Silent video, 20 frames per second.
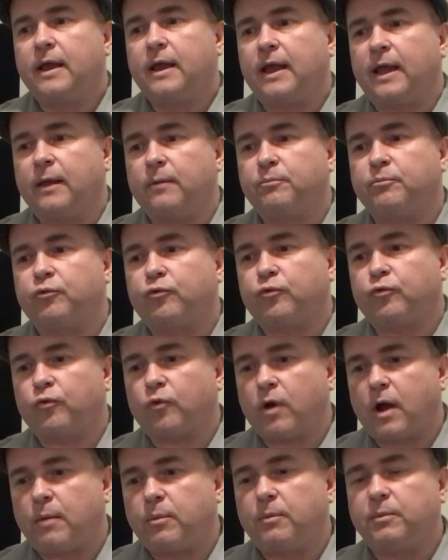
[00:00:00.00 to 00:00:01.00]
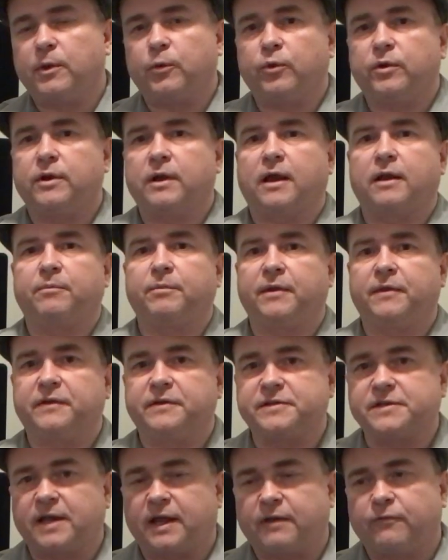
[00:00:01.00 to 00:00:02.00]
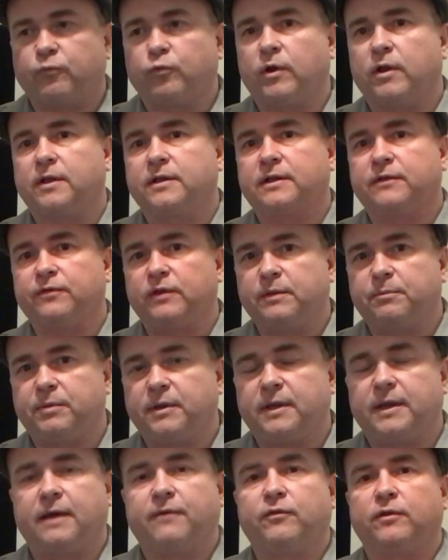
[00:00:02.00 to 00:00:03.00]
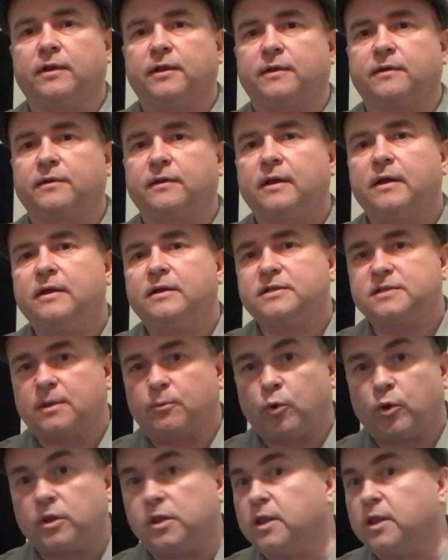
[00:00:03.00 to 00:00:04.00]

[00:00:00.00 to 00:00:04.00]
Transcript: It probably would not have been this kind of relatively benevolent, somewhat